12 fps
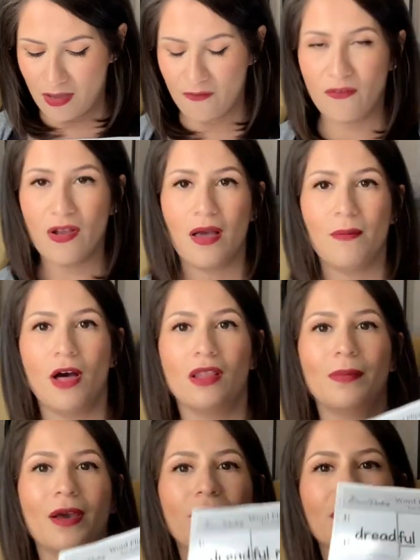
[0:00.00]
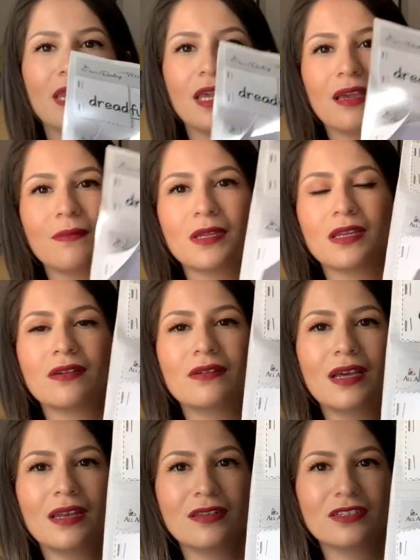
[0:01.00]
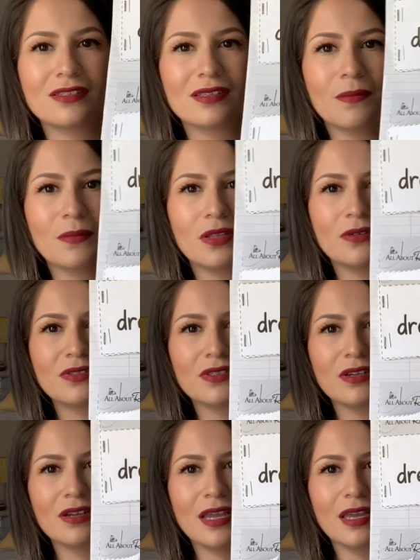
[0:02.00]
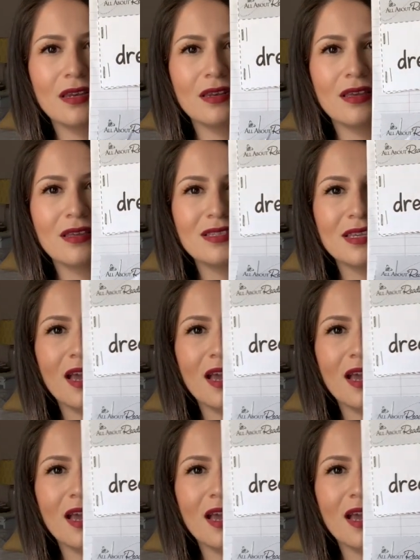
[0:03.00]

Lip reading: from All About Reading. I'm gonna go ahead and just come closer and see, I